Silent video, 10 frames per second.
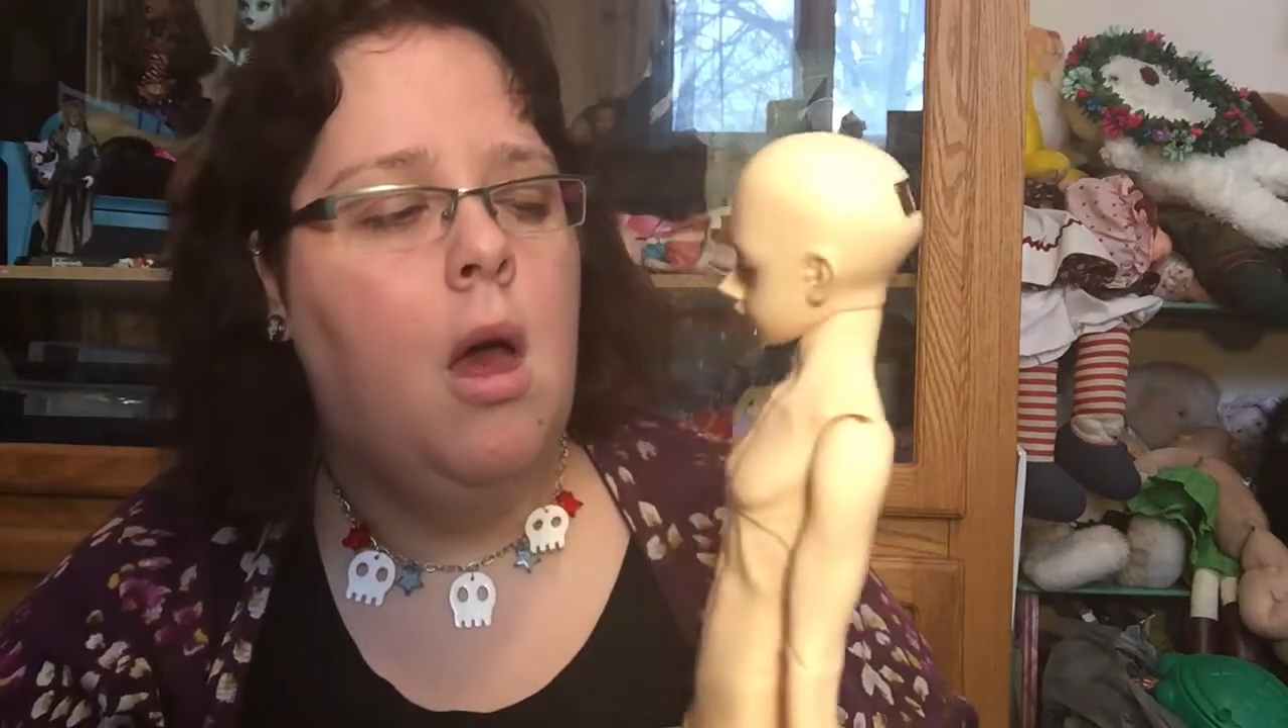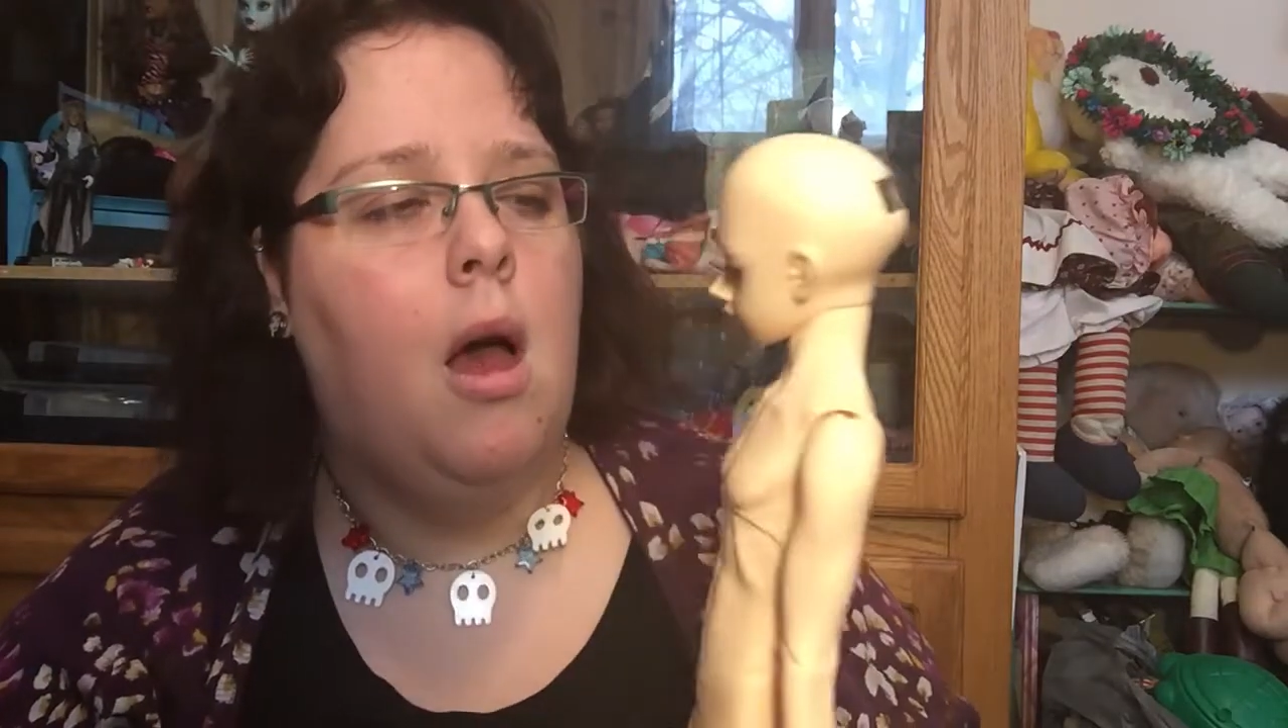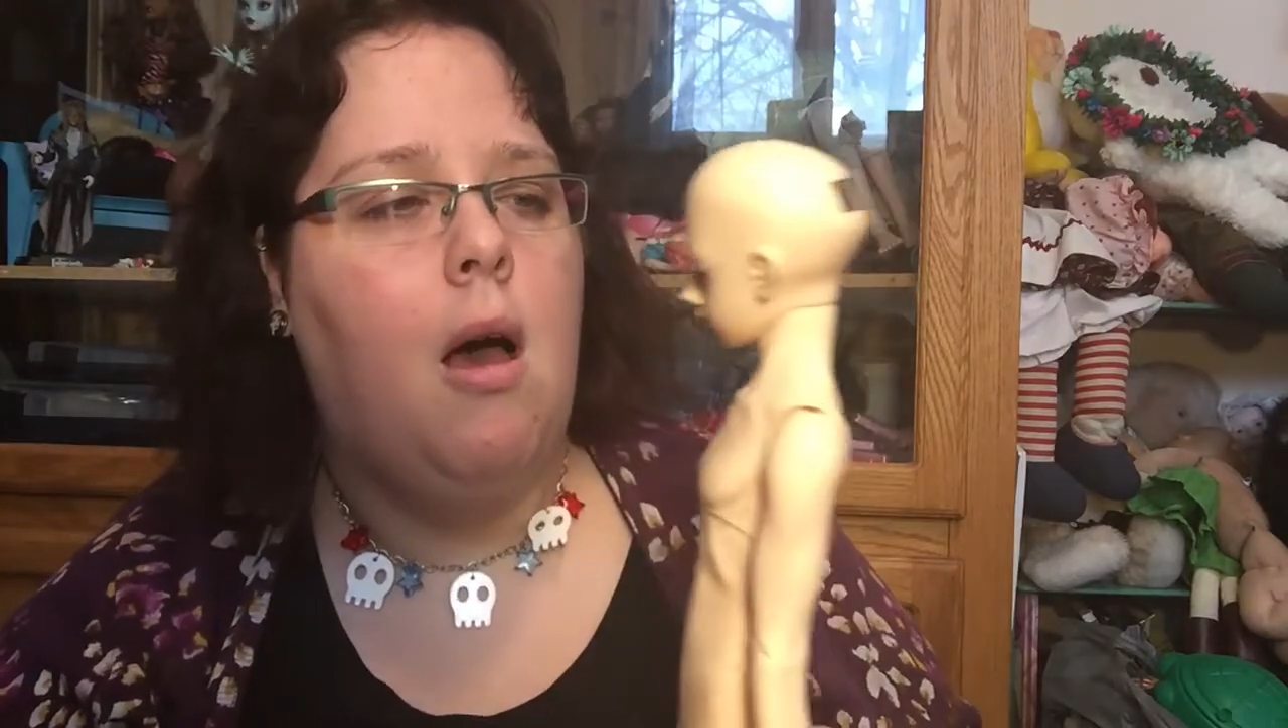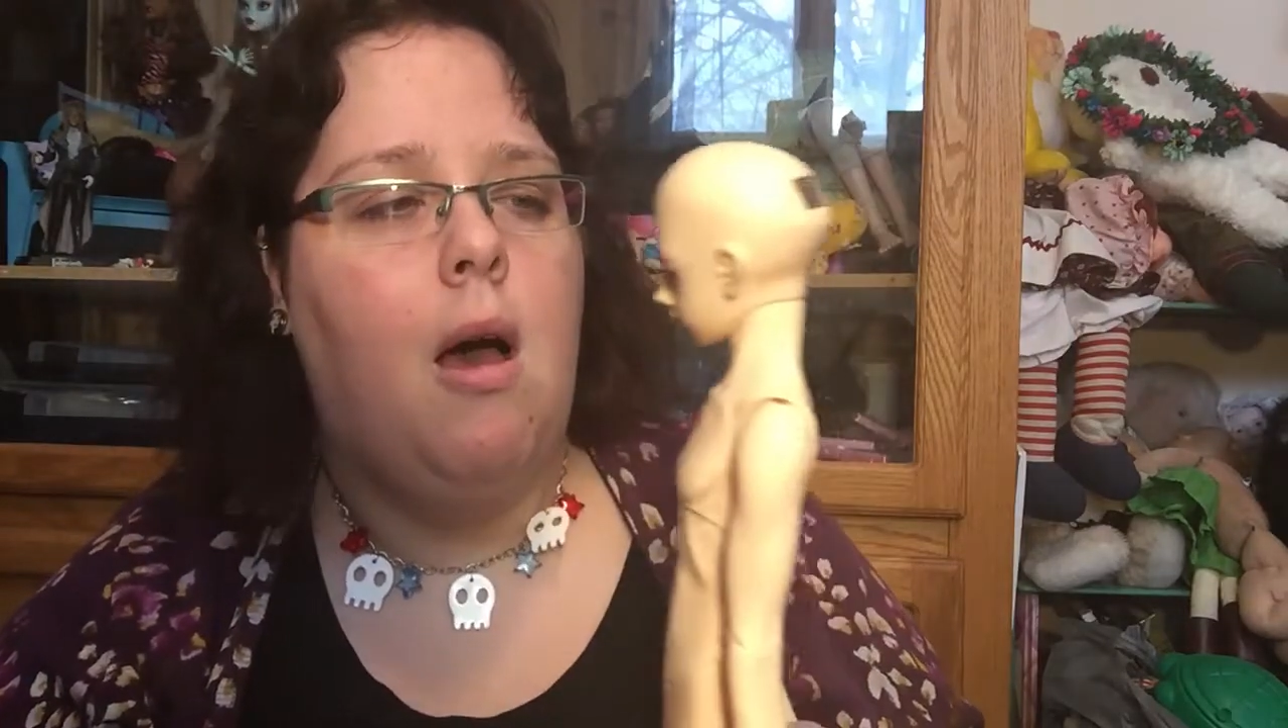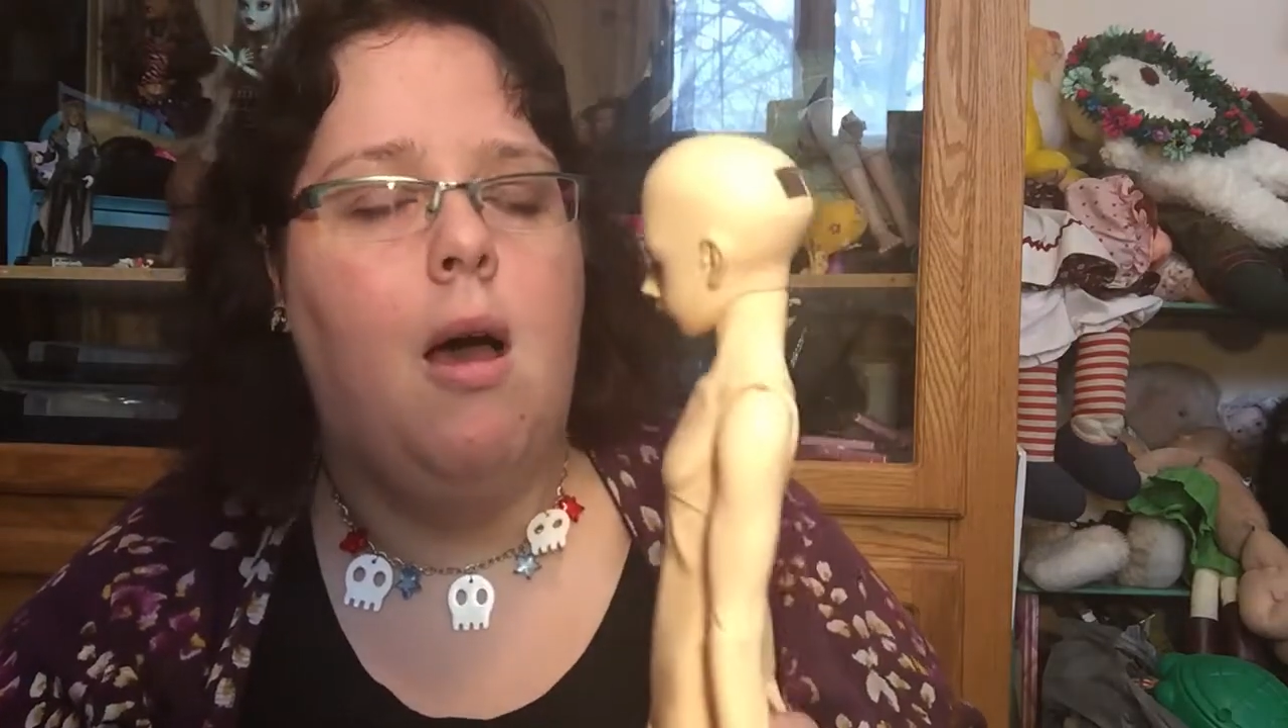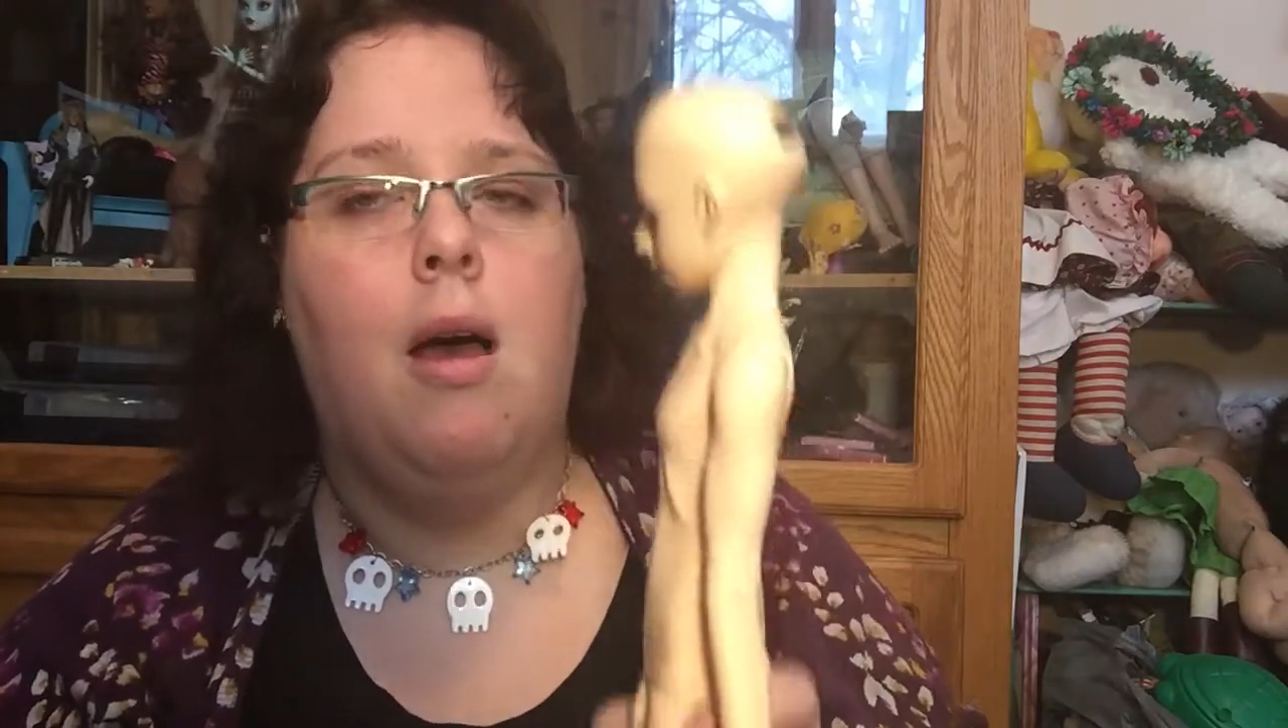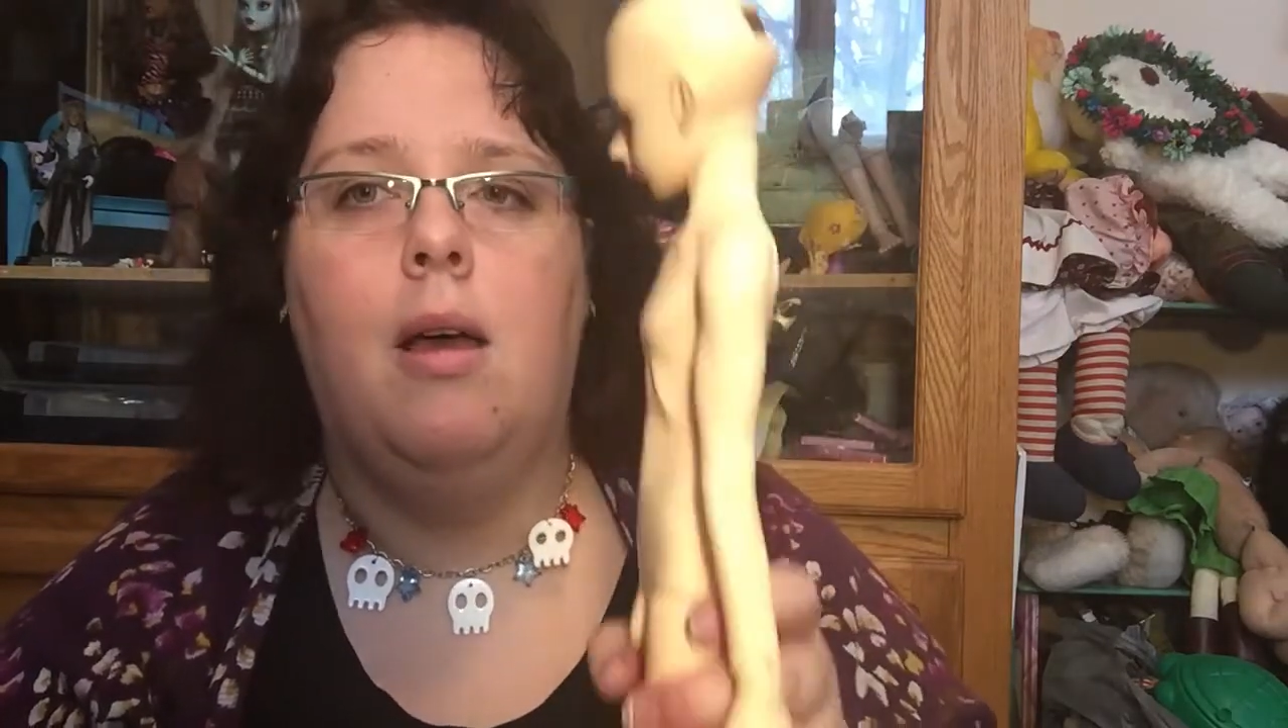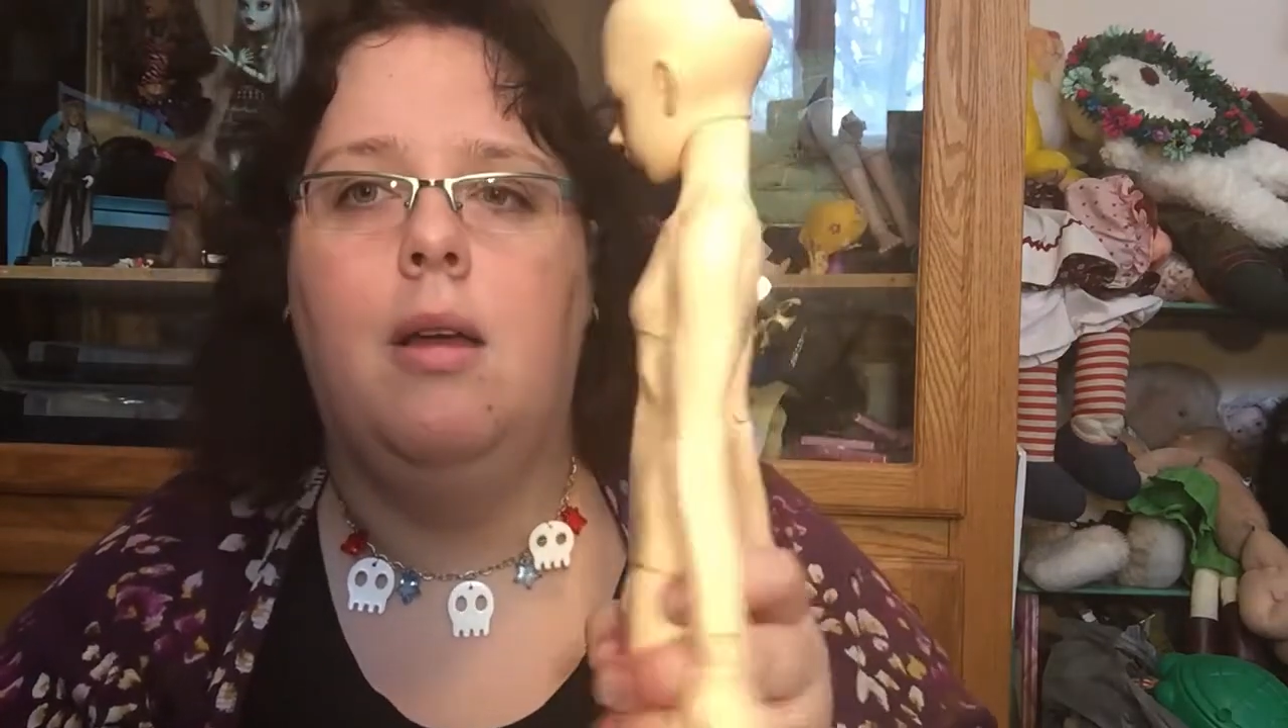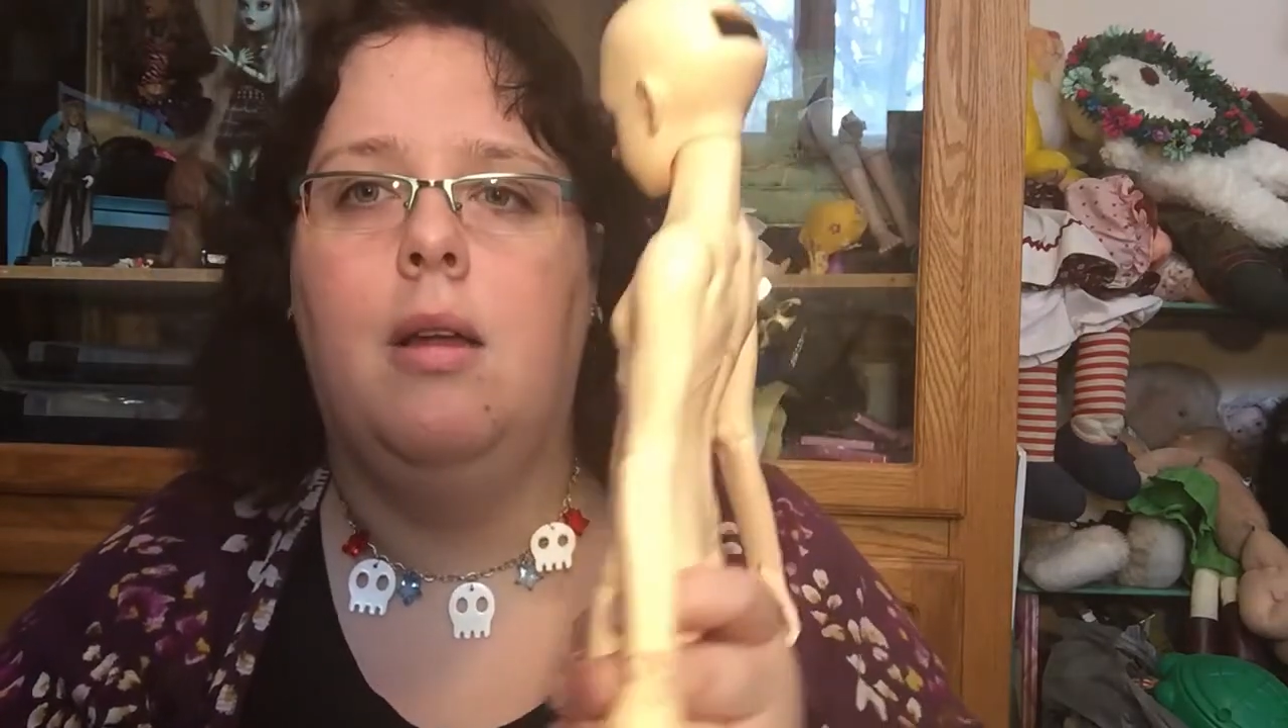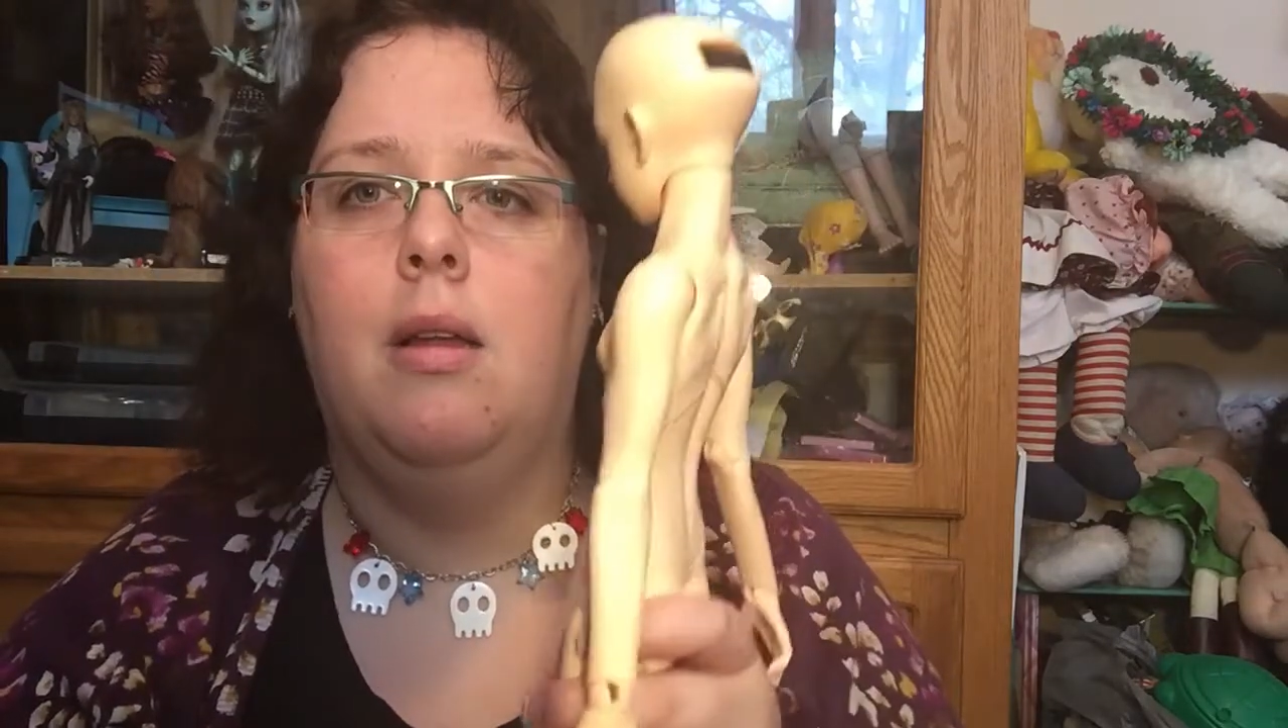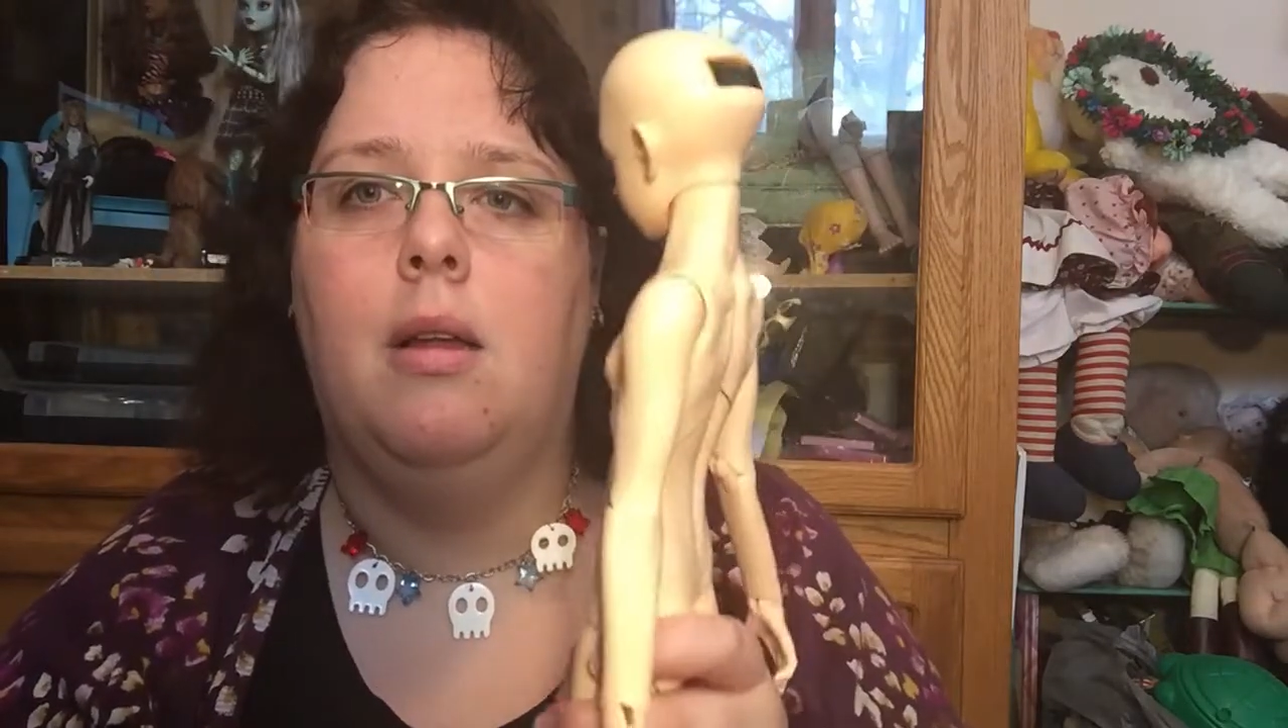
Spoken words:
But